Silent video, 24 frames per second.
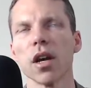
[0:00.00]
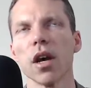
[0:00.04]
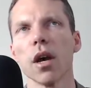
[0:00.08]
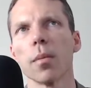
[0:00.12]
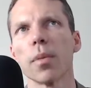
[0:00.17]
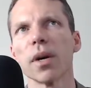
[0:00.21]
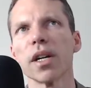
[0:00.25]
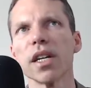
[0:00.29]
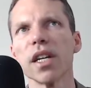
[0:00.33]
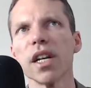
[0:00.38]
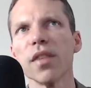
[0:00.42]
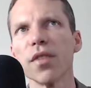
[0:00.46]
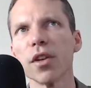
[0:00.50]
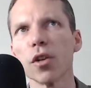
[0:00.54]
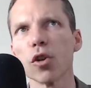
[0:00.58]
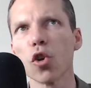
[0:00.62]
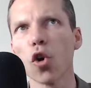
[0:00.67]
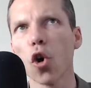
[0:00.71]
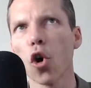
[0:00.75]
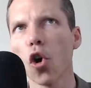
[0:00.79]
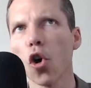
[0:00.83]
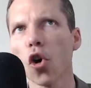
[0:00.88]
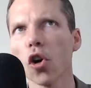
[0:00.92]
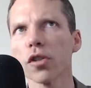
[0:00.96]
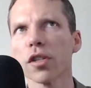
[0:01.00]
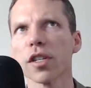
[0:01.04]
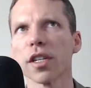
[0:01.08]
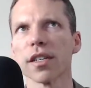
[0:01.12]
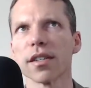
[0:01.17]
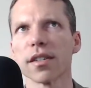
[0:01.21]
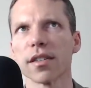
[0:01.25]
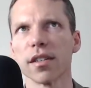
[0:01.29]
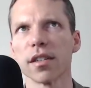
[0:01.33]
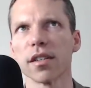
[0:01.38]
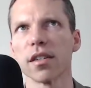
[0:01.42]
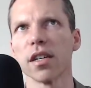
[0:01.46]
but it even
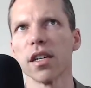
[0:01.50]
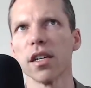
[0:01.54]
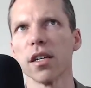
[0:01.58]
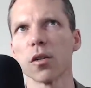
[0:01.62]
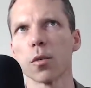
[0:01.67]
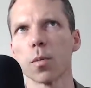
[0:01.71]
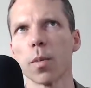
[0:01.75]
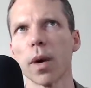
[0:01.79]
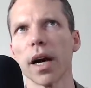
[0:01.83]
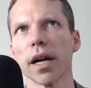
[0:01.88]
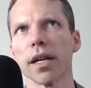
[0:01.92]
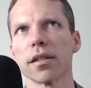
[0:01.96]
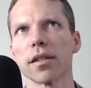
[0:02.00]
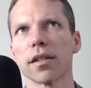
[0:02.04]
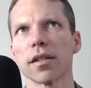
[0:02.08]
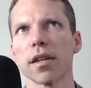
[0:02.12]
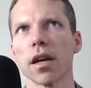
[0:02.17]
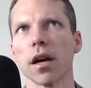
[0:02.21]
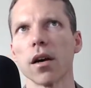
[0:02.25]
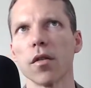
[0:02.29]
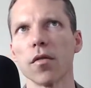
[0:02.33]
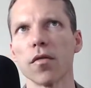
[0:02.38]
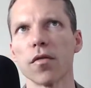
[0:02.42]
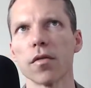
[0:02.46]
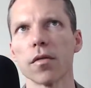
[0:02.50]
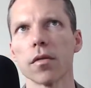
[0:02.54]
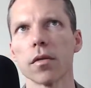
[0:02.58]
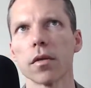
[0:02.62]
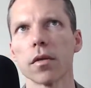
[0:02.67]
causes disease by itself.